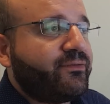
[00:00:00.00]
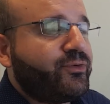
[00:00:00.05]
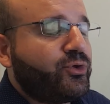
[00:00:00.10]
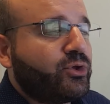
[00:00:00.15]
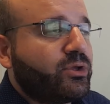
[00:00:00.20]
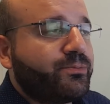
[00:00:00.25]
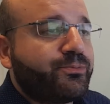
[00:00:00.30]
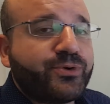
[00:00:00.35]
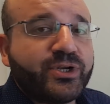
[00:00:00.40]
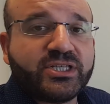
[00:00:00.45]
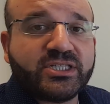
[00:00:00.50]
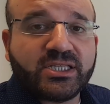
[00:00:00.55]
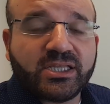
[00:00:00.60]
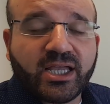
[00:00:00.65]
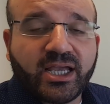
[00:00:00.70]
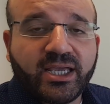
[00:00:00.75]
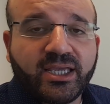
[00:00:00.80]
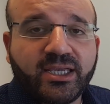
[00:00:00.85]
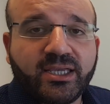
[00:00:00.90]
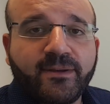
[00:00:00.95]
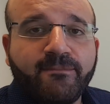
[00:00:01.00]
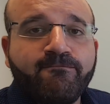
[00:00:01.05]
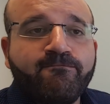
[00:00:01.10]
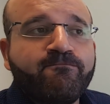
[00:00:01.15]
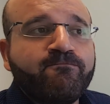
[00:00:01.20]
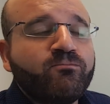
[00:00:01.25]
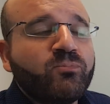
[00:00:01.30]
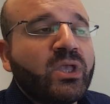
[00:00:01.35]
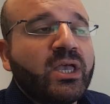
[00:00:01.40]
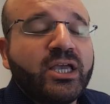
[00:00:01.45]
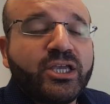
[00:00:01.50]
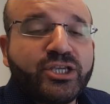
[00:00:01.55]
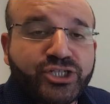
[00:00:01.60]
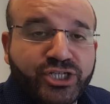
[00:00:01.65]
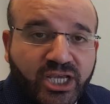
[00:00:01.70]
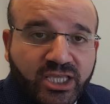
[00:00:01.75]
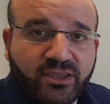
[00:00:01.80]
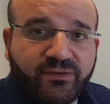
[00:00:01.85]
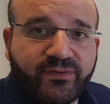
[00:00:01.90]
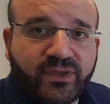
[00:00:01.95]
if you can press like,
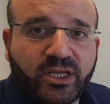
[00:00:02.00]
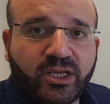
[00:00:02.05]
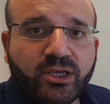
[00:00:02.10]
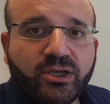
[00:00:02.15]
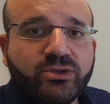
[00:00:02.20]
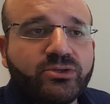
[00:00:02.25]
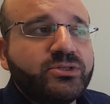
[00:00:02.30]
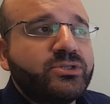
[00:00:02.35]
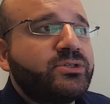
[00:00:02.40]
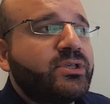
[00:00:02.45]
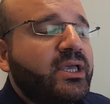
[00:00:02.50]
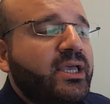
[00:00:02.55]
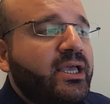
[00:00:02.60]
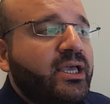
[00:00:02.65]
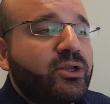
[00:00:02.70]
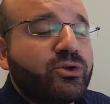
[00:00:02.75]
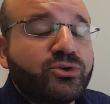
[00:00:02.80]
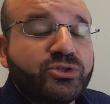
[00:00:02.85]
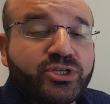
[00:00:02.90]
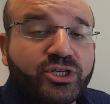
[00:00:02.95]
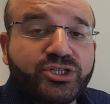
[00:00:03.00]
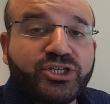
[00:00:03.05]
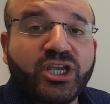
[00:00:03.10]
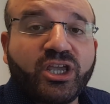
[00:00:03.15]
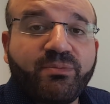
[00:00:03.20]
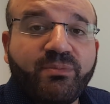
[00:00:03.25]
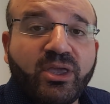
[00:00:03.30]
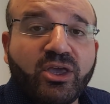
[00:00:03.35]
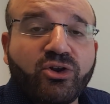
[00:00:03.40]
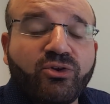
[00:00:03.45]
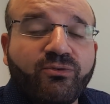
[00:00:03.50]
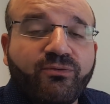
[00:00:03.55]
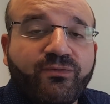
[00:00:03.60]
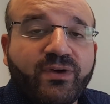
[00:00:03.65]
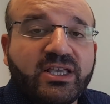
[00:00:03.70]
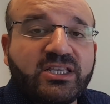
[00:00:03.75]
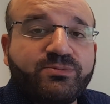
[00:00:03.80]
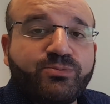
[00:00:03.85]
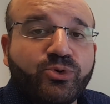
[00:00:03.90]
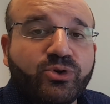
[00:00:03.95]
share the videos, and also check me out on
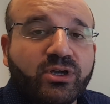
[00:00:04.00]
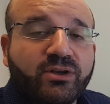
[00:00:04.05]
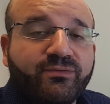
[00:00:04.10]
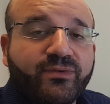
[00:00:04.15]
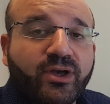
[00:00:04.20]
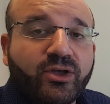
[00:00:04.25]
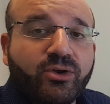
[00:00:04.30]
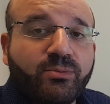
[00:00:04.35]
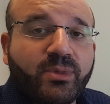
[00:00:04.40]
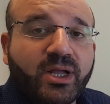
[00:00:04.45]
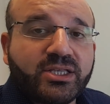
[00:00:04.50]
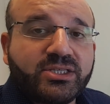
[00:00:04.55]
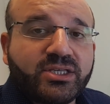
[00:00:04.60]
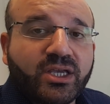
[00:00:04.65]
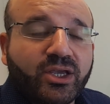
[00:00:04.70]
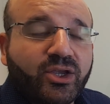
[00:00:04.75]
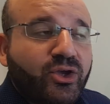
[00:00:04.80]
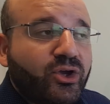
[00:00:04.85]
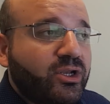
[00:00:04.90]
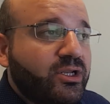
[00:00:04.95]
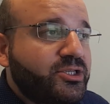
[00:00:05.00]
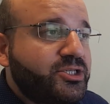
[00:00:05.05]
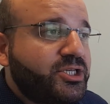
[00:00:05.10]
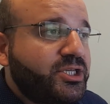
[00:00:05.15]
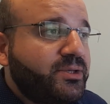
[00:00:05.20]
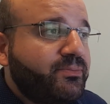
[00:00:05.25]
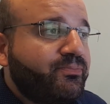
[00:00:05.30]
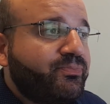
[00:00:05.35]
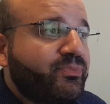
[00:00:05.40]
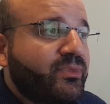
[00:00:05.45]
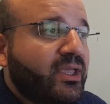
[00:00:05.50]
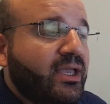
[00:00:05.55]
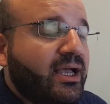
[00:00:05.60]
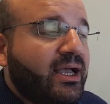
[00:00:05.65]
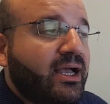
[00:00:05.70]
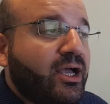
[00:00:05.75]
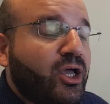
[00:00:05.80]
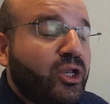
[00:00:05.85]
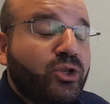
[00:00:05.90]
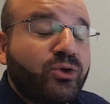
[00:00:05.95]
Facebook at Vital Mind Psychology.
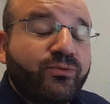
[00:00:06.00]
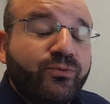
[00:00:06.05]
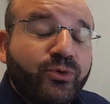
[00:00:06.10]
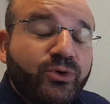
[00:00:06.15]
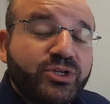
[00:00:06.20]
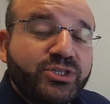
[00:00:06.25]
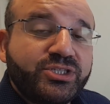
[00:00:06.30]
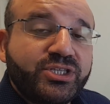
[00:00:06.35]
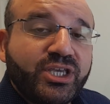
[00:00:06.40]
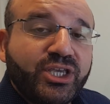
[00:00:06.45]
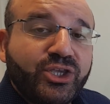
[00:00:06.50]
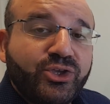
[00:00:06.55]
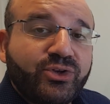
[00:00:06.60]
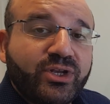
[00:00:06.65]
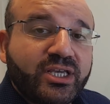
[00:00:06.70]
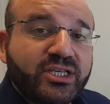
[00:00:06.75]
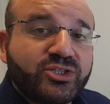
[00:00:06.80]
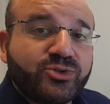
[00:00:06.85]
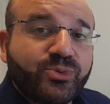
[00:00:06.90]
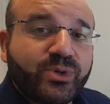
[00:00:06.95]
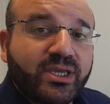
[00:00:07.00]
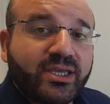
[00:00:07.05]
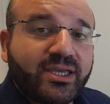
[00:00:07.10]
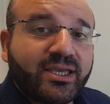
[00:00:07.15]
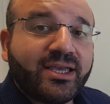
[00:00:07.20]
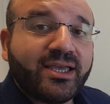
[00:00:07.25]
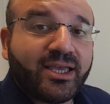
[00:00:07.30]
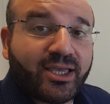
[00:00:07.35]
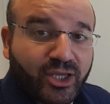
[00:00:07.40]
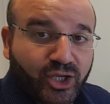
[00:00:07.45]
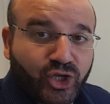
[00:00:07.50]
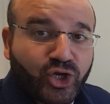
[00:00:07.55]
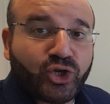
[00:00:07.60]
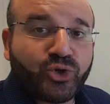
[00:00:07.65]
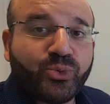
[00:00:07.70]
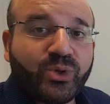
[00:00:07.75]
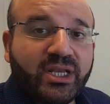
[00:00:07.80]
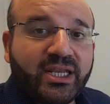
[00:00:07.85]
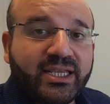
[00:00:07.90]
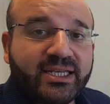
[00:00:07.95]
I look forward to seeing you next week.
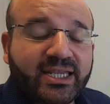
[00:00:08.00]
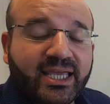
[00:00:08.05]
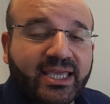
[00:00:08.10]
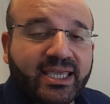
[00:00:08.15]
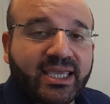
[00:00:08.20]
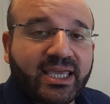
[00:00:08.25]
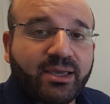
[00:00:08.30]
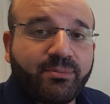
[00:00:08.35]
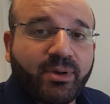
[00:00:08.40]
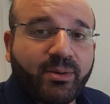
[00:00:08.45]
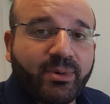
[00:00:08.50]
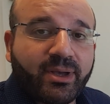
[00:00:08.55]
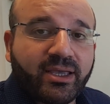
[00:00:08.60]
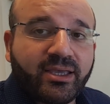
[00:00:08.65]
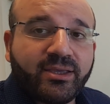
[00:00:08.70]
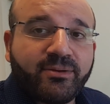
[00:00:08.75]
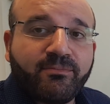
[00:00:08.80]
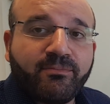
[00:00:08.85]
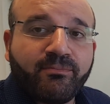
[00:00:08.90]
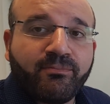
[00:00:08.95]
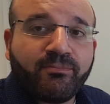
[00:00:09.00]
God willing, take care. Bye-bye.